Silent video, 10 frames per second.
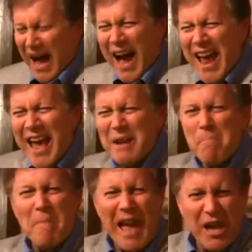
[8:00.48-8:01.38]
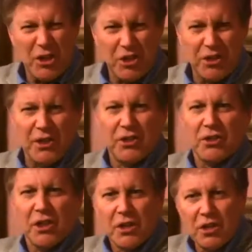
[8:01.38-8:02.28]
I had imagined it
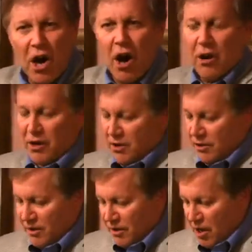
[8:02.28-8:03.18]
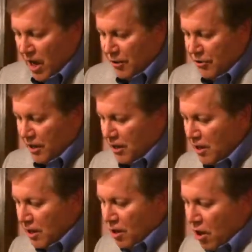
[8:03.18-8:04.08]
as dark and gothic,
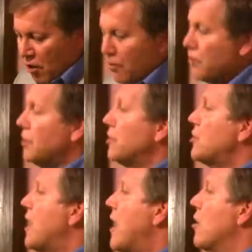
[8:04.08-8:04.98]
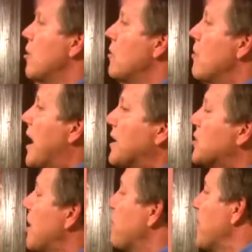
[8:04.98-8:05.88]
cloaked in shadow like
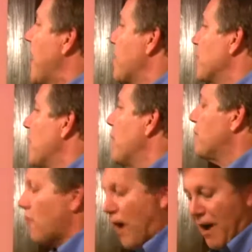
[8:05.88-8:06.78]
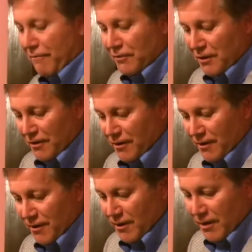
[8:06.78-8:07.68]
something out of Lovecraft.
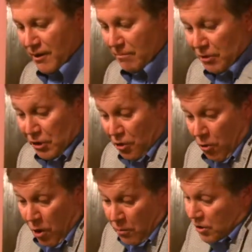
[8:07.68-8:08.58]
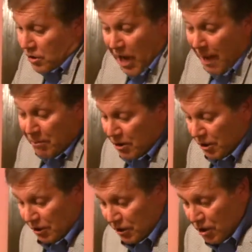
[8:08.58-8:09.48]
But the decor was
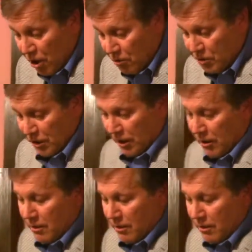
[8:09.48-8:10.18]
opulently cozy,